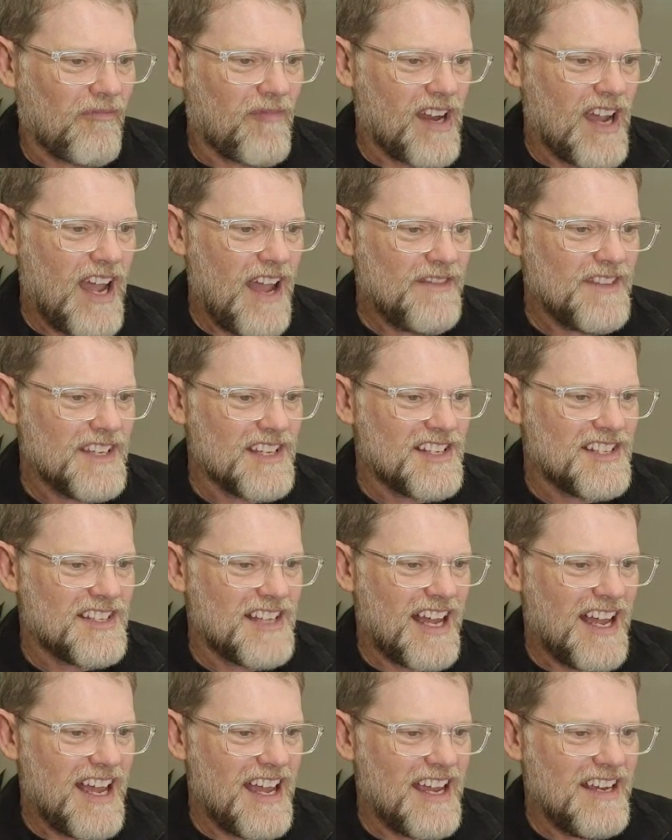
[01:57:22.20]
have to
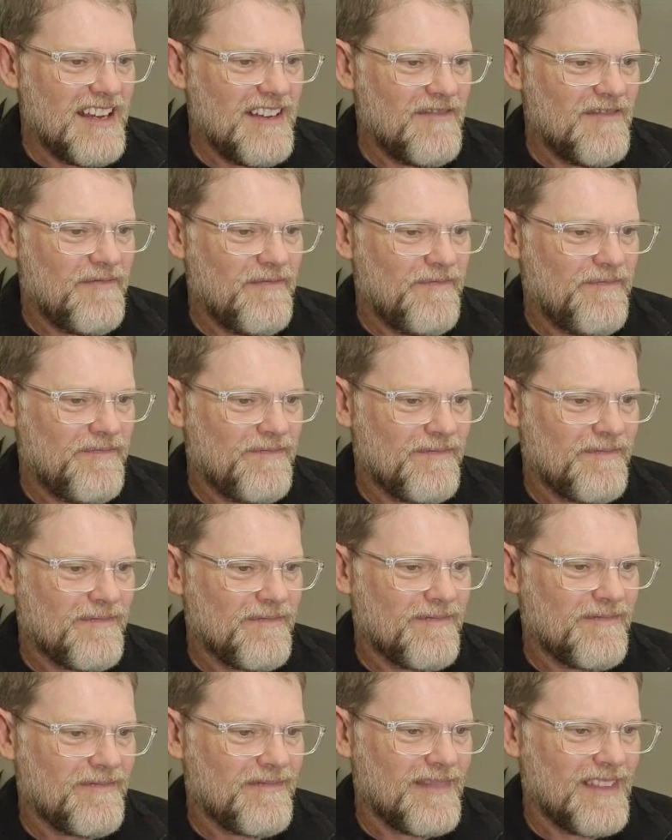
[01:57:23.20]
stay.
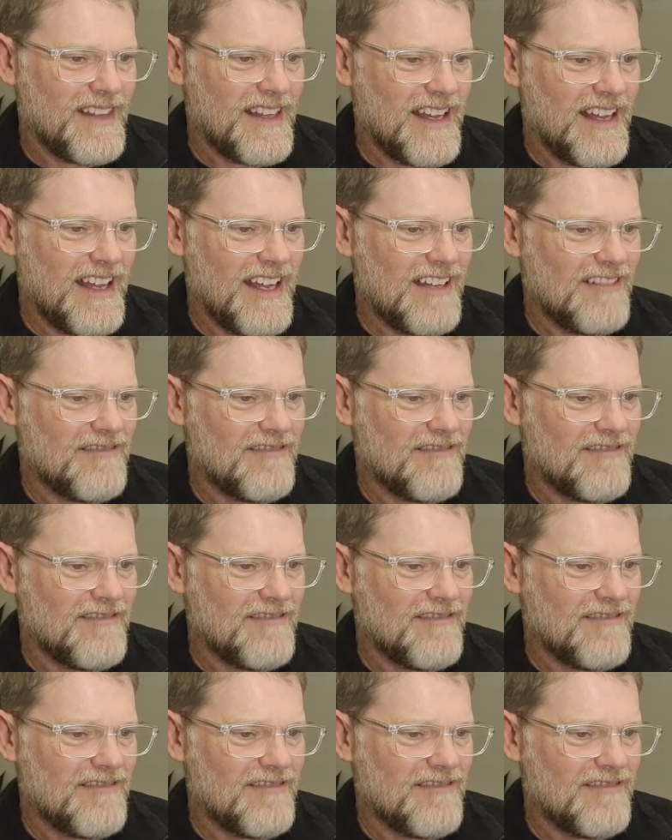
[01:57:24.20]
No.